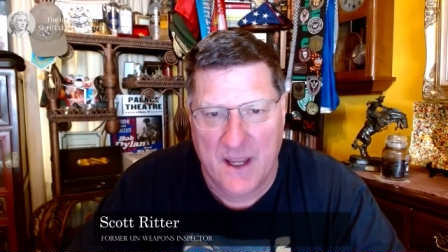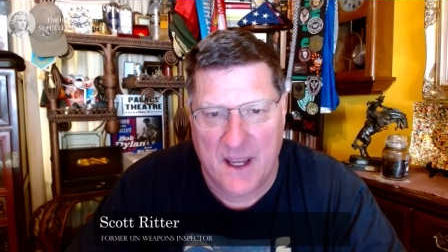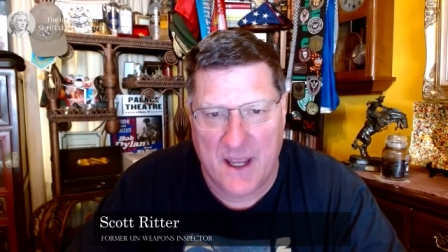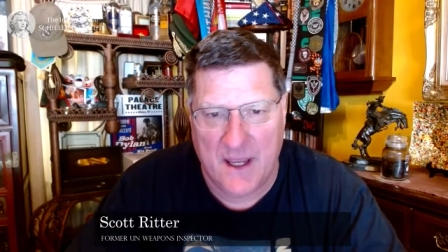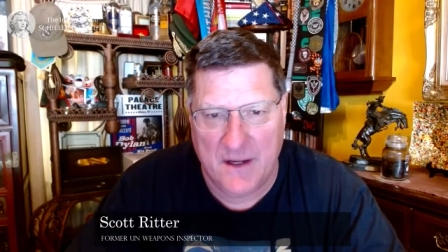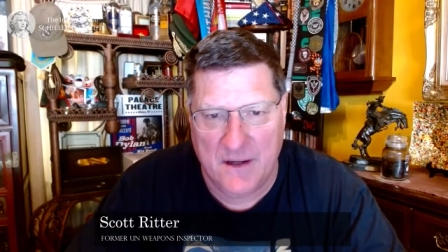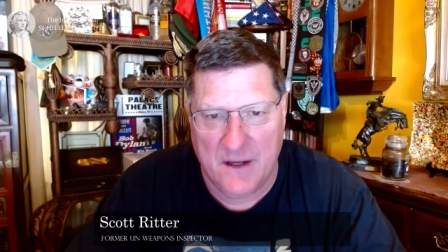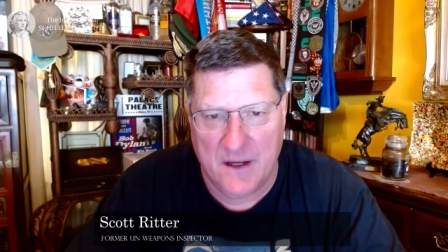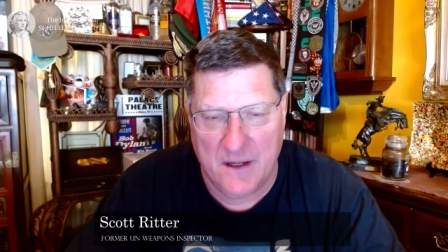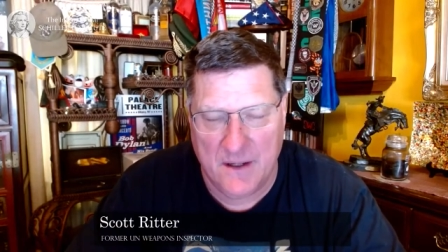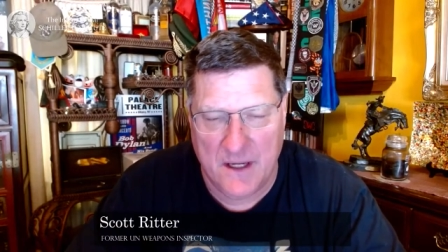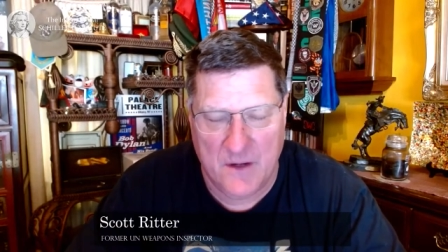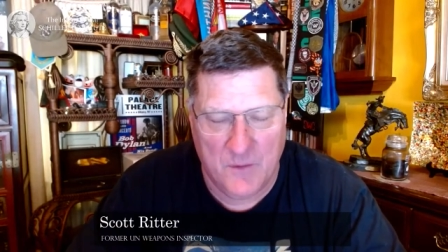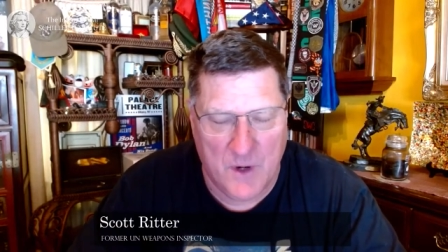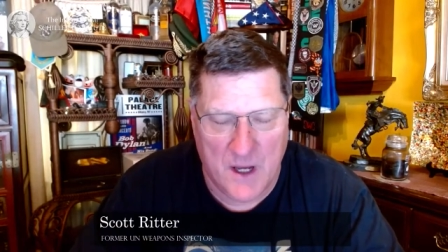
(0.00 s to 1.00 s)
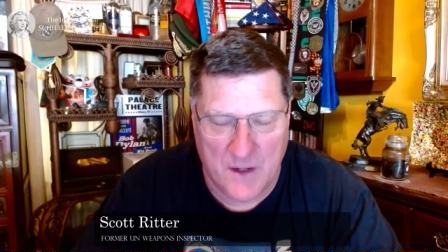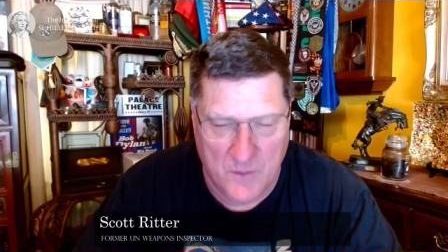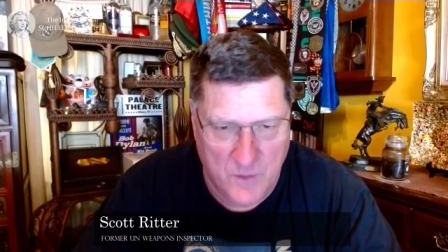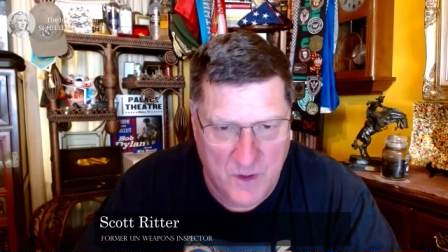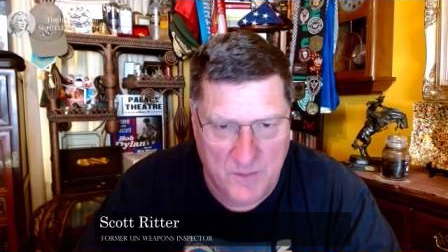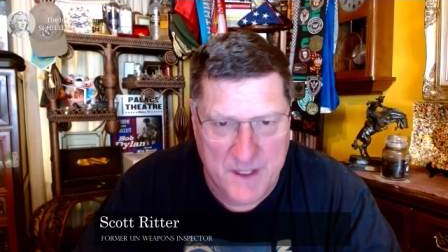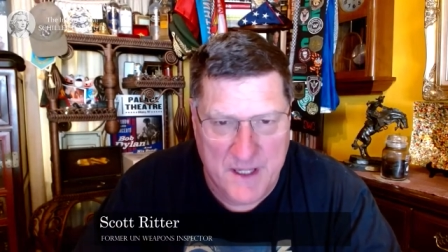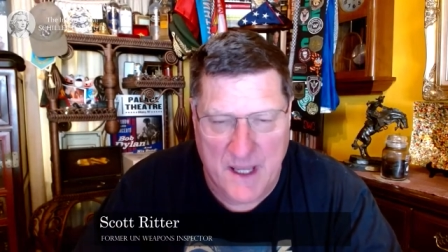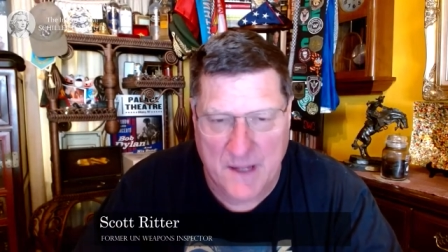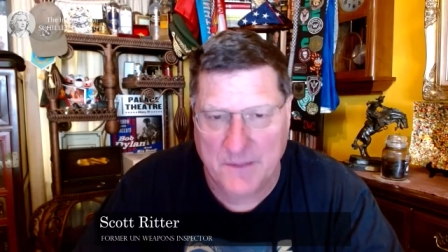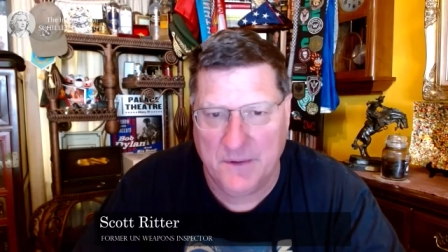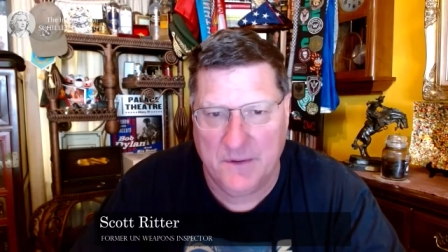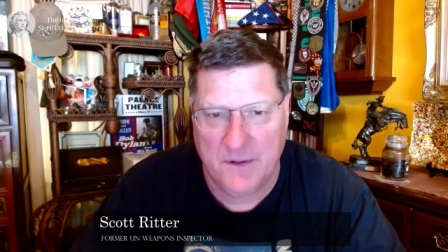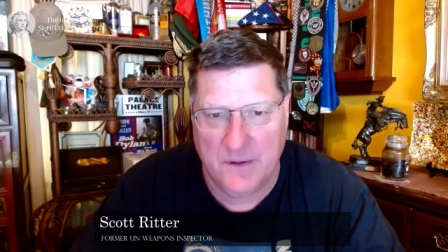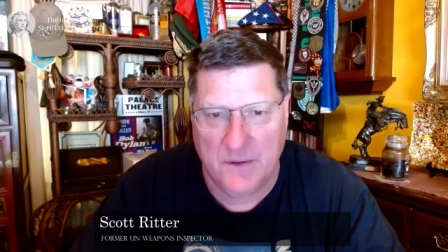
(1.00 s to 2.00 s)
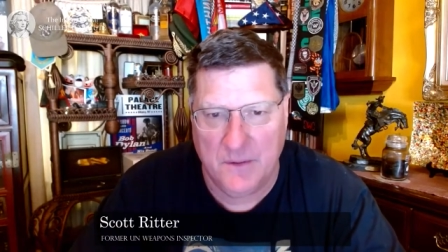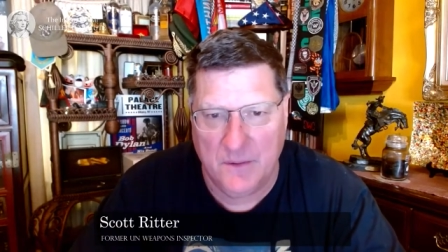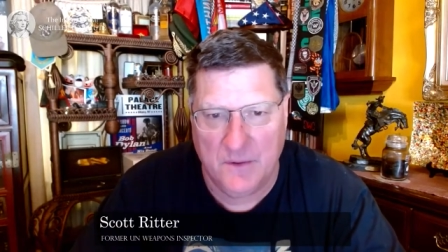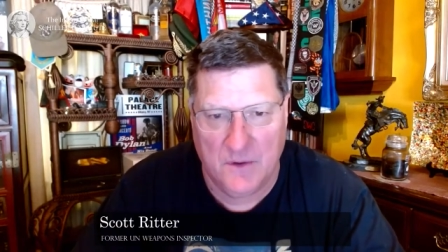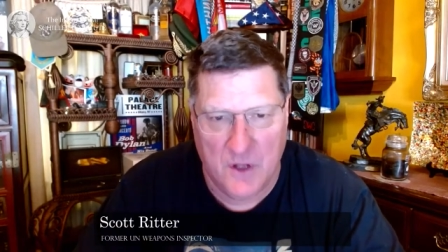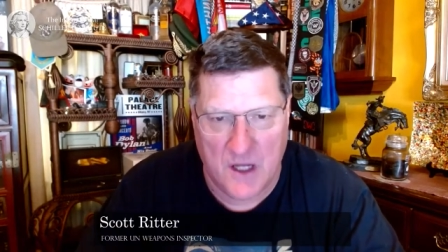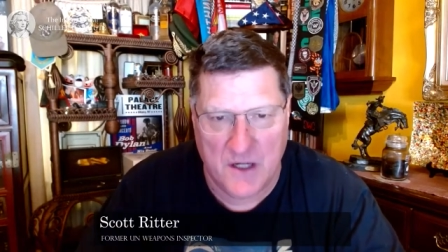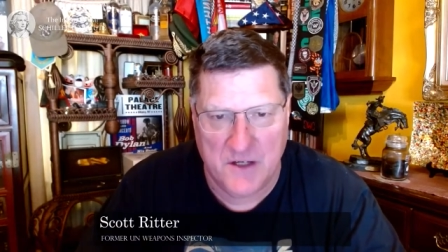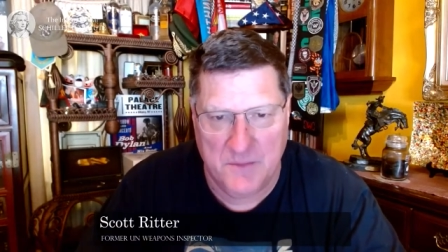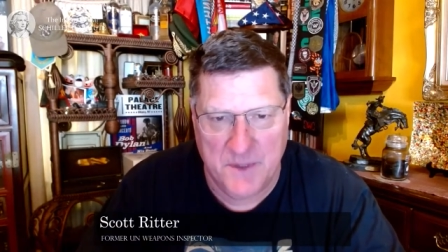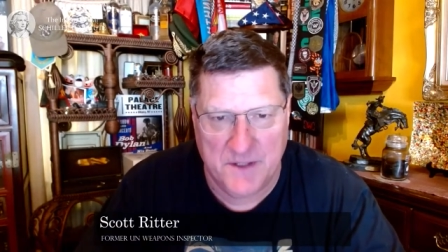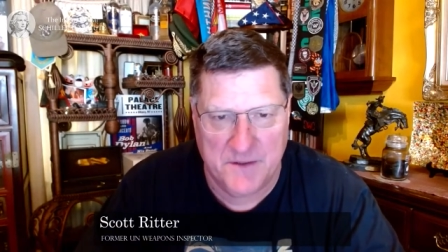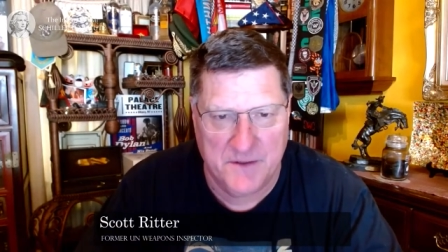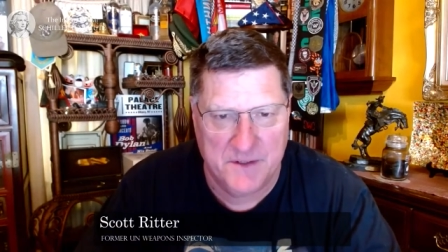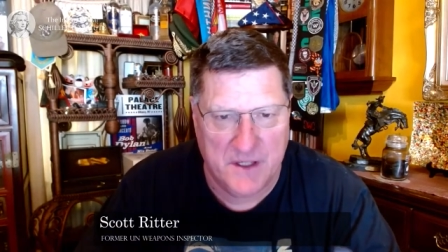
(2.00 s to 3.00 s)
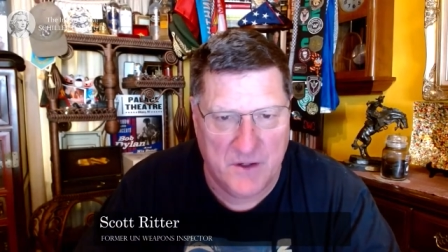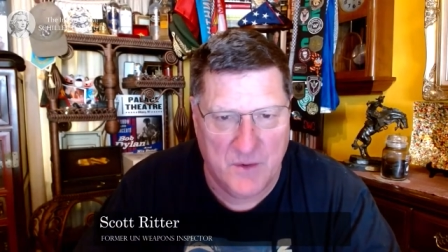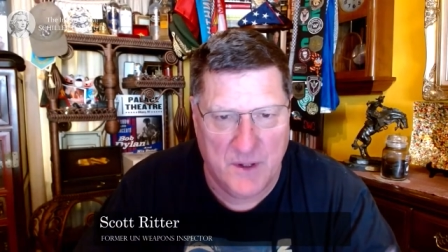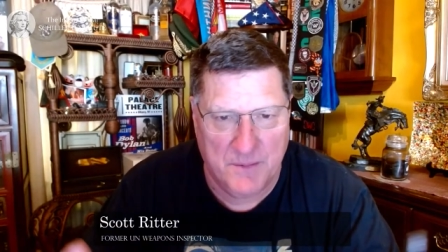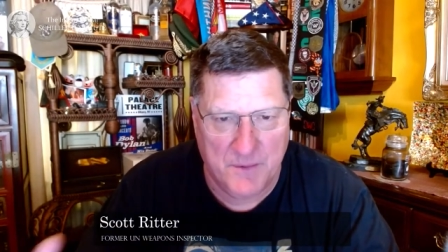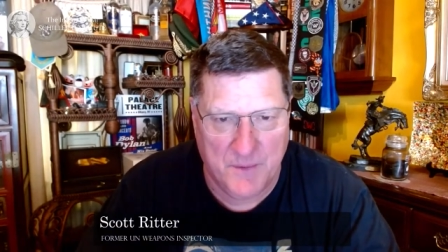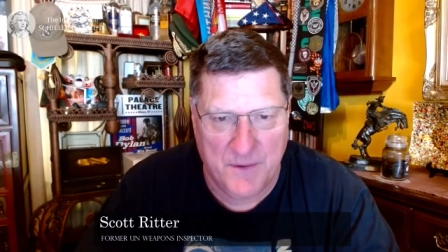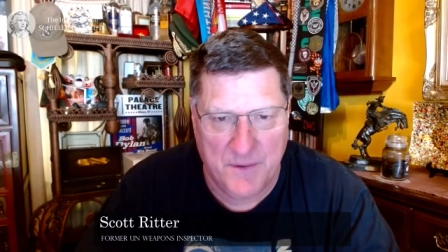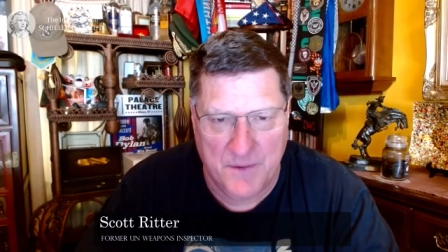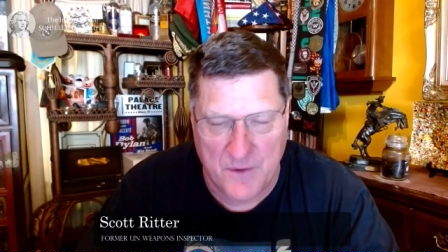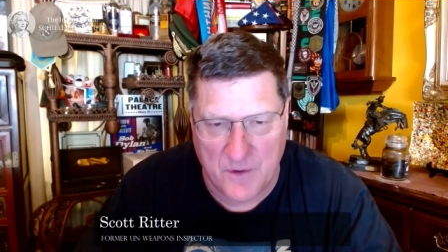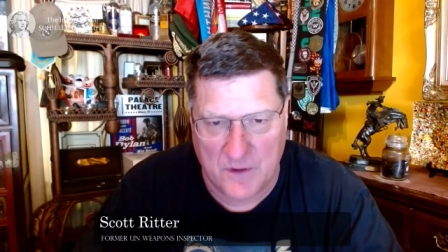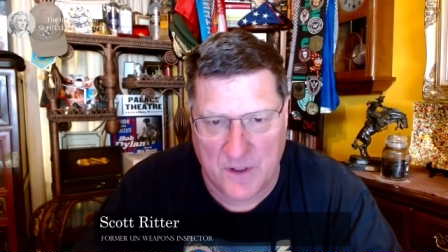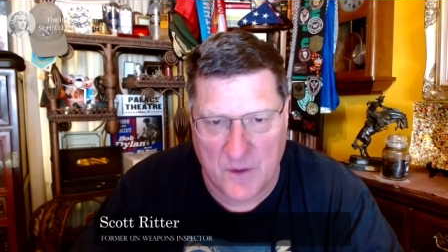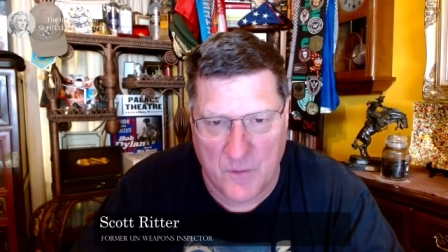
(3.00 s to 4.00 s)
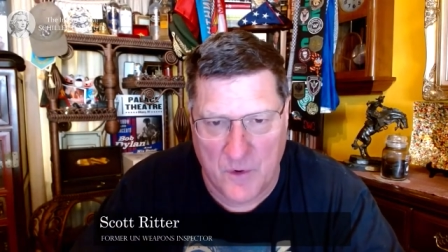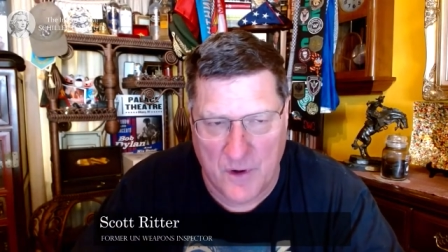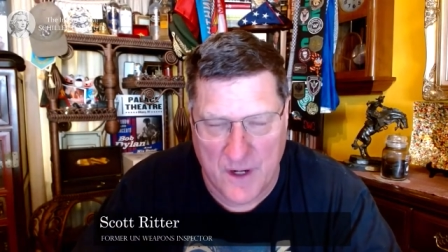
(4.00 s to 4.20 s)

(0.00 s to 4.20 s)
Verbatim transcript: and uh, Iran will be able to launch missiles equipped with nuclear